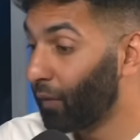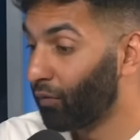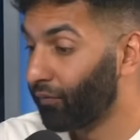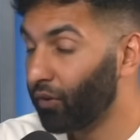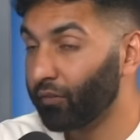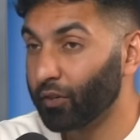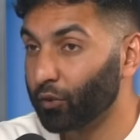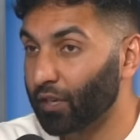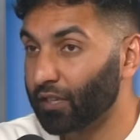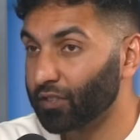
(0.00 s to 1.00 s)
they were very, very
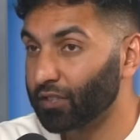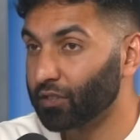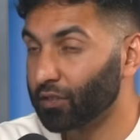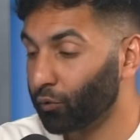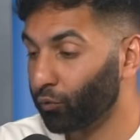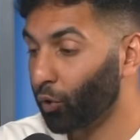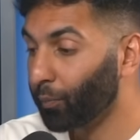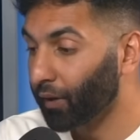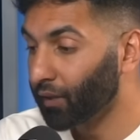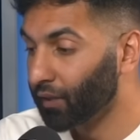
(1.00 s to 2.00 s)
good last season in
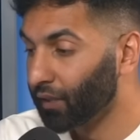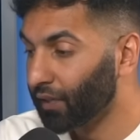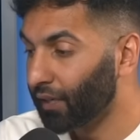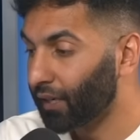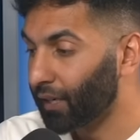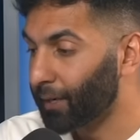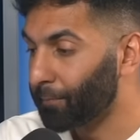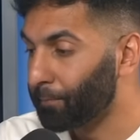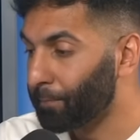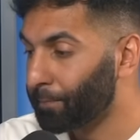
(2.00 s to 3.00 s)
Europa.
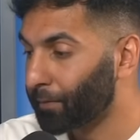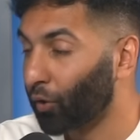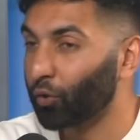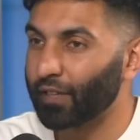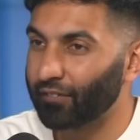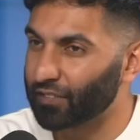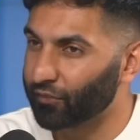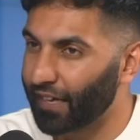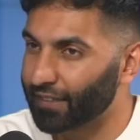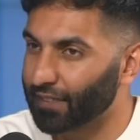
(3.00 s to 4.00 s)
Although David
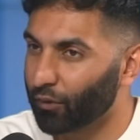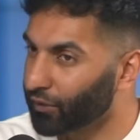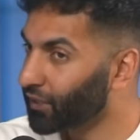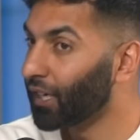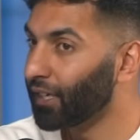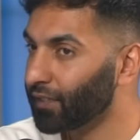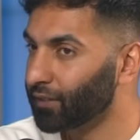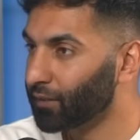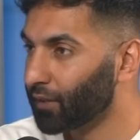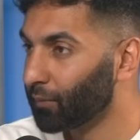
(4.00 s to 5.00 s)
Silva has now
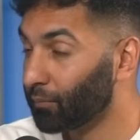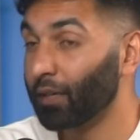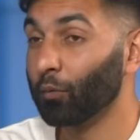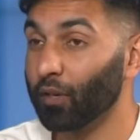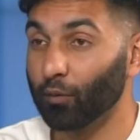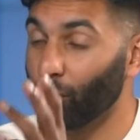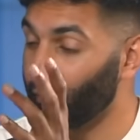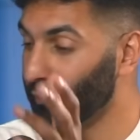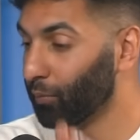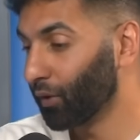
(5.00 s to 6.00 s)
retired, by the way, what
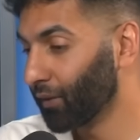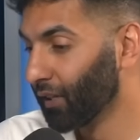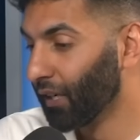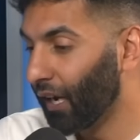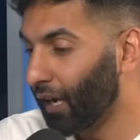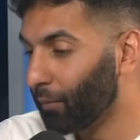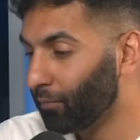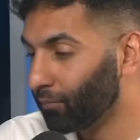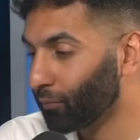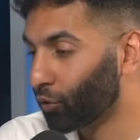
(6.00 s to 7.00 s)
a footballer.
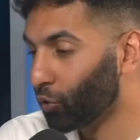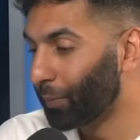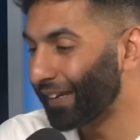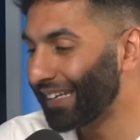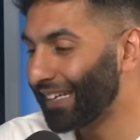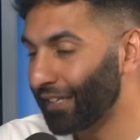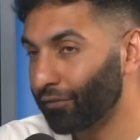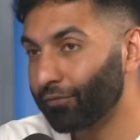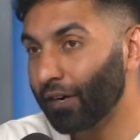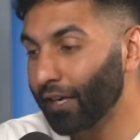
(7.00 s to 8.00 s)
Mm-hmm. Group E,
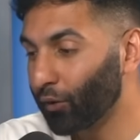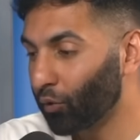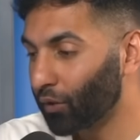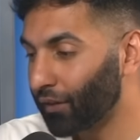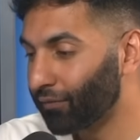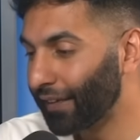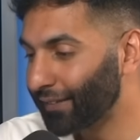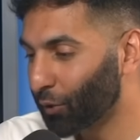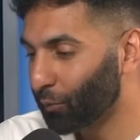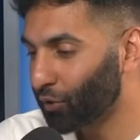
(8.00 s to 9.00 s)
Feyenoord,
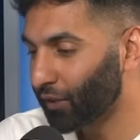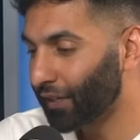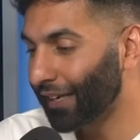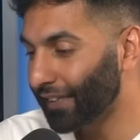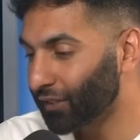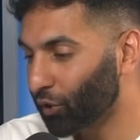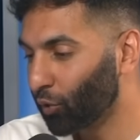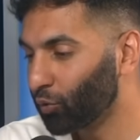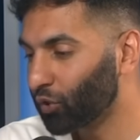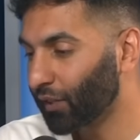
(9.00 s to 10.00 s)
Atletico Madrid,
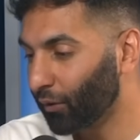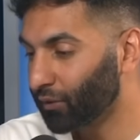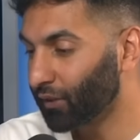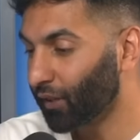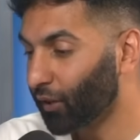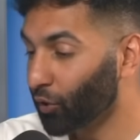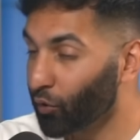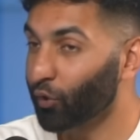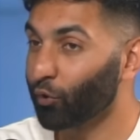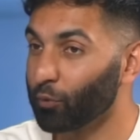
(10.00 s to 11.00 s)
Lazio, Celtic.
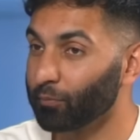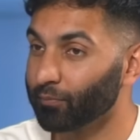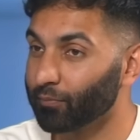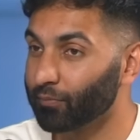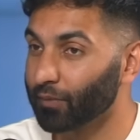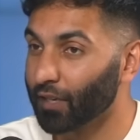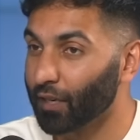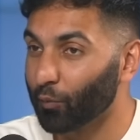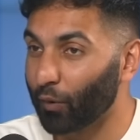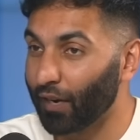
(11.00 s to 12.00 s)
Another group
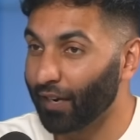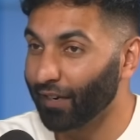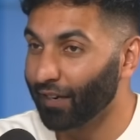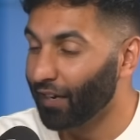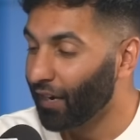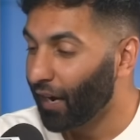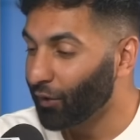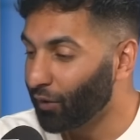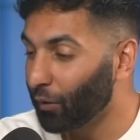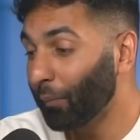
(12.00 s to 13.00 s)
where,
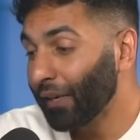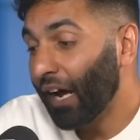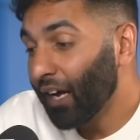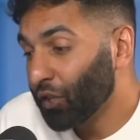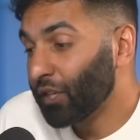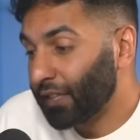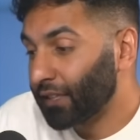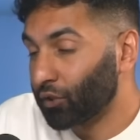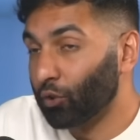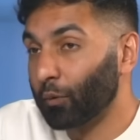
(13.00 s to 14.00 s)
I actually
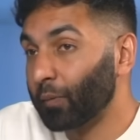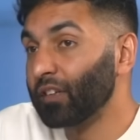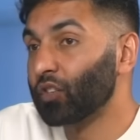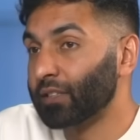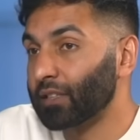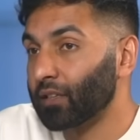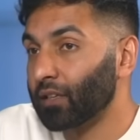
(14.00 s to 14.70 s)
think this group could be interesting.